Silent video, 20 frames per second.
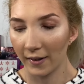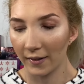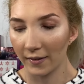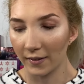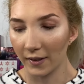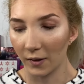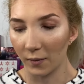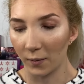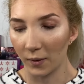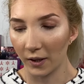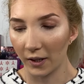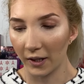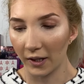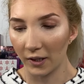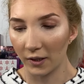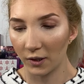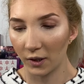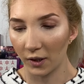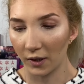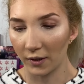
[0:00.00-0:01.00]
that
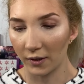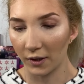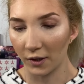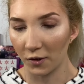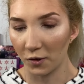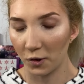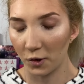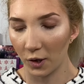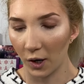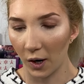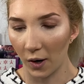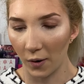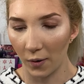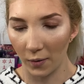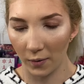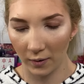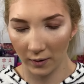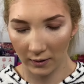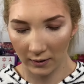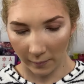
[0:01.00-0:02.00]
really took the
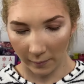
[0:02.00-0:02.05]
show,